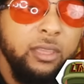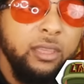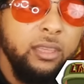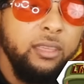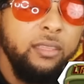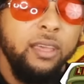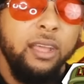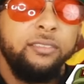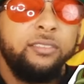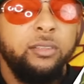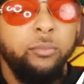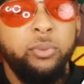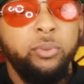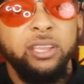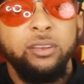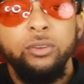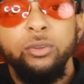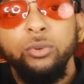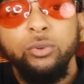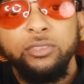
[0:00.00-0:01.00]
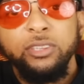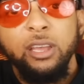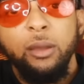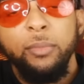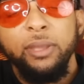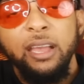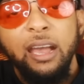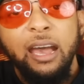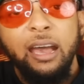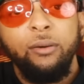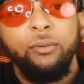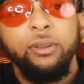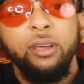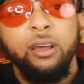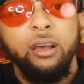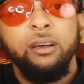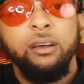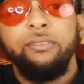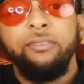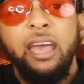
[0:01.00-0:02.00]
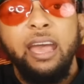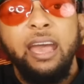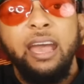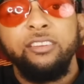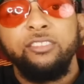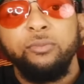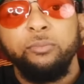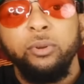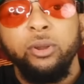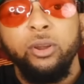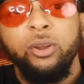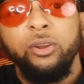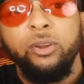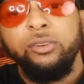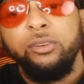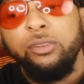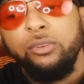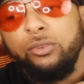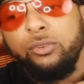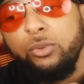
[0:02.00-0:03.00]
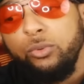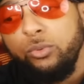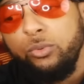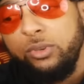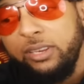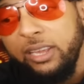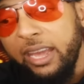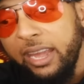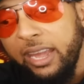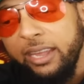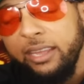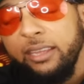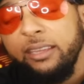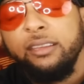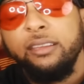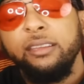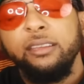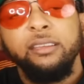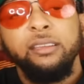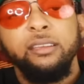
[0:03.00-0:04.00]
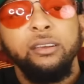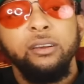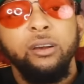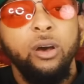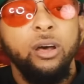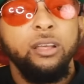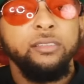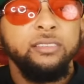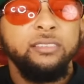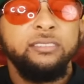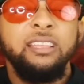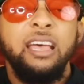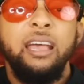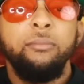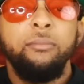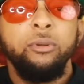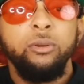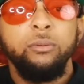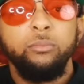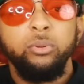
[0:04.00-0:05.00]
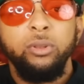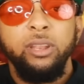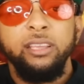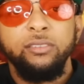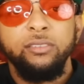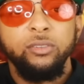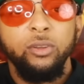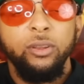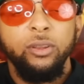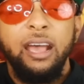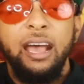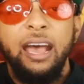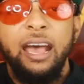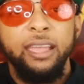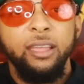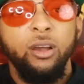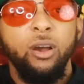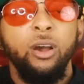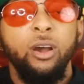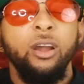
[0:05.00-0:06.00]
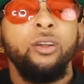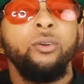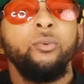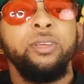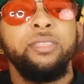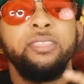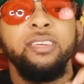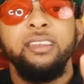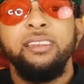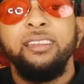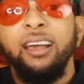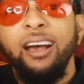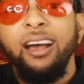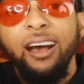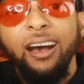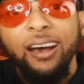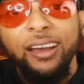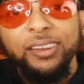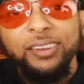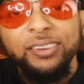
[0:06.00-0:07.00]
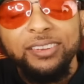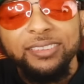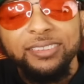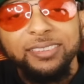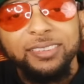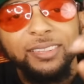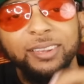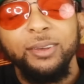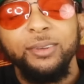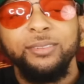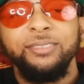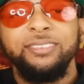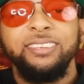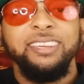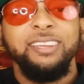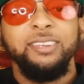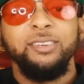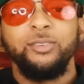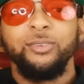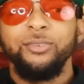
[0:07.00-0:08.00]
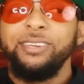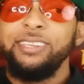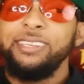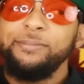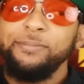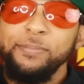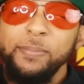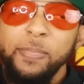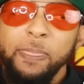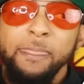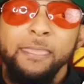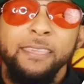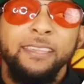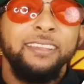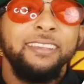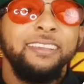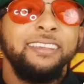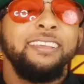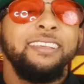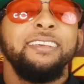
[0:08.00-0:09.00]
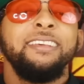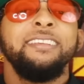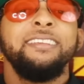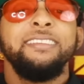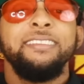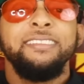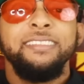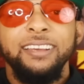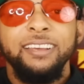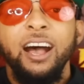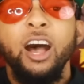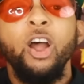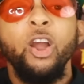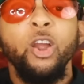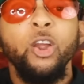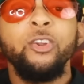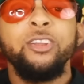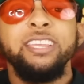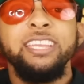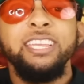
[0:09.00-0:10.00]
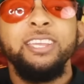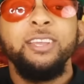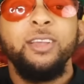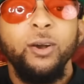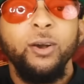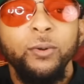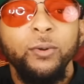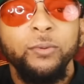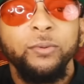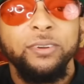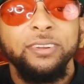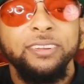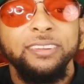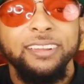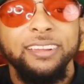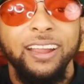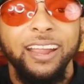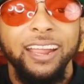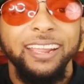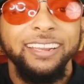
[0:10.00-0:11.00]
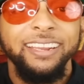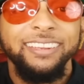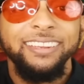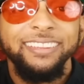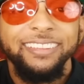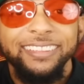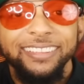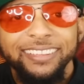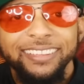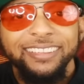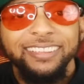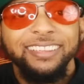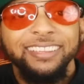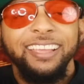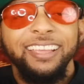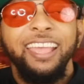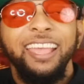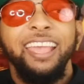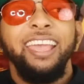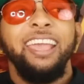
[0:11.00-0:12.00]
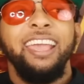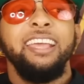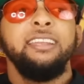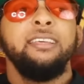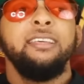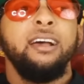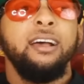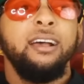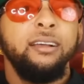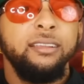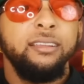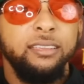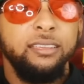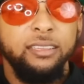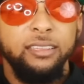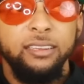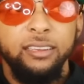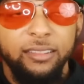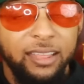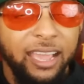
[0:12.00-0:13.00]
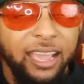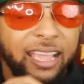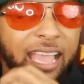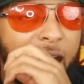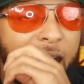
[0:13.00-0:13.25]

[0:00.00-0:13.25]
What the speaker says: that's the big news coming out of Ashburn today. Austin Seibert placed on IR with an undisclosed injury. A hurt ego, right? And that guy